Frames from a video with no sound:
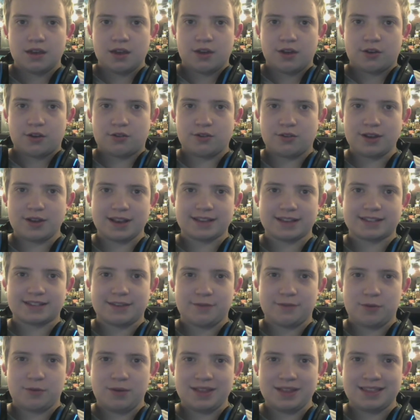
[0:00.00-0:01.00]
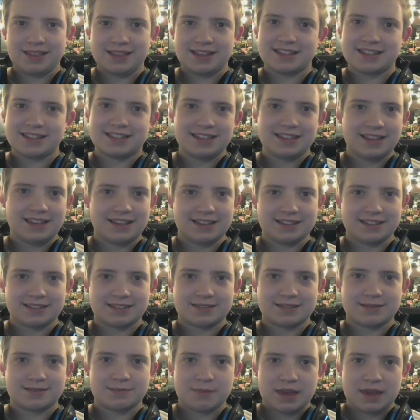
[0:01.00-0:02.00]
Greetings everyone, this
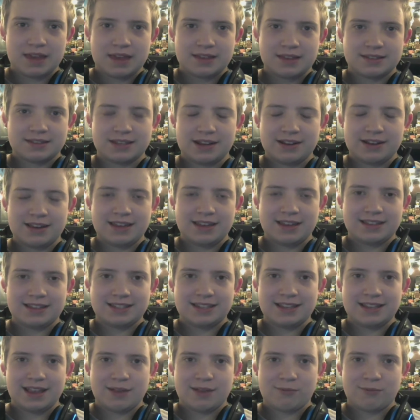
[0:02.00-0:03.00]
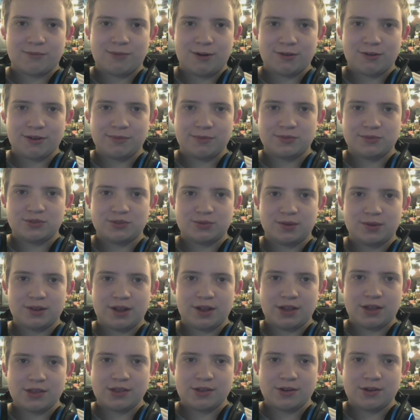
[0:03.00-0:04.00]
is Xan18 and welcome to
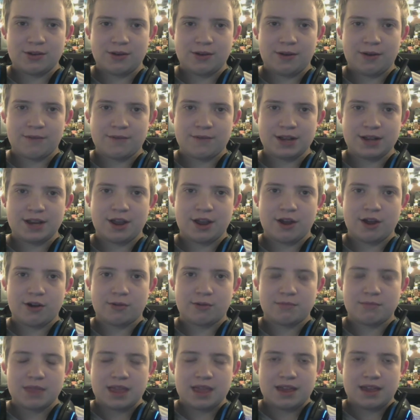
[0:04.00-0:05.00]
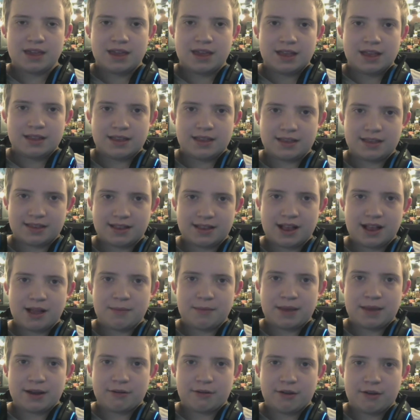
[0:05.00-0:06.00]
another video. This is not
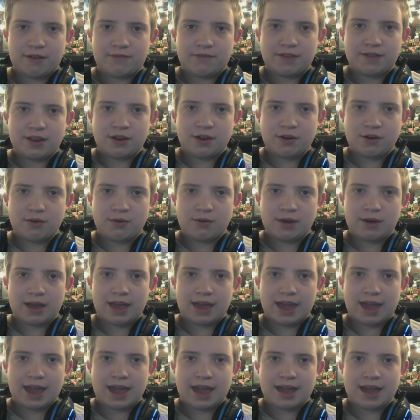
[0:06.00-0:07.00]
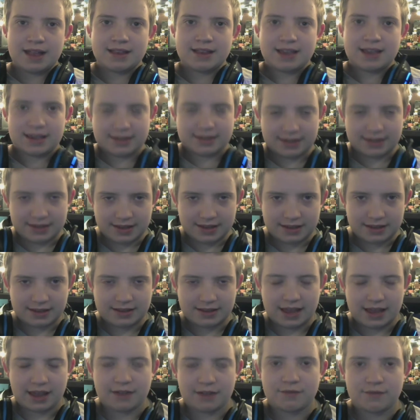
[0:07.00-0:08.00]
a Minecraft video, and yes, this is a
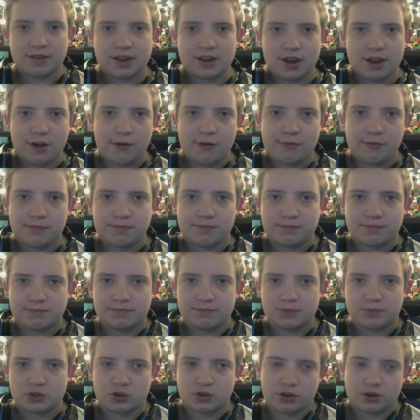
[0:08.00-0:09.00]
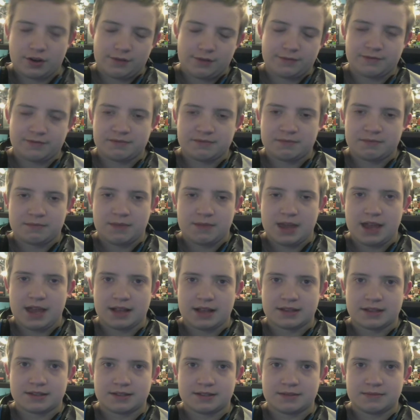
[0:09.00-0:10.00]
tech video, sort of.
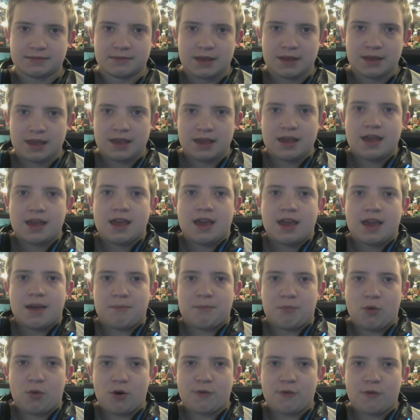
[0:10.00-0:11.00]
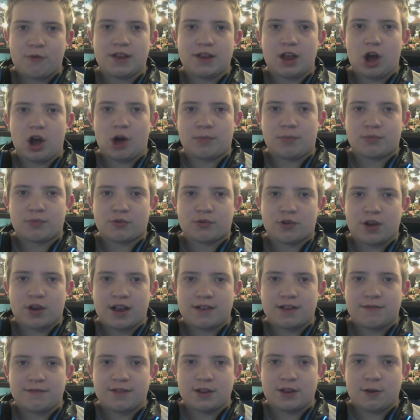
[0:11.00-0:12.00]
It's more of an
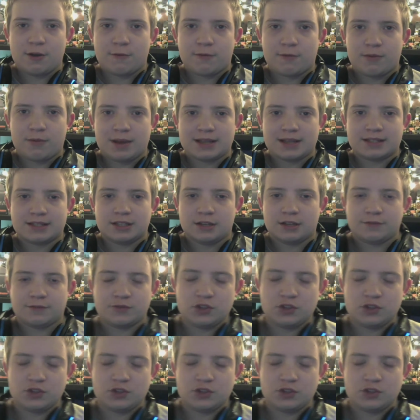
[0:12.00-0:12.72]
upgrade video for myself.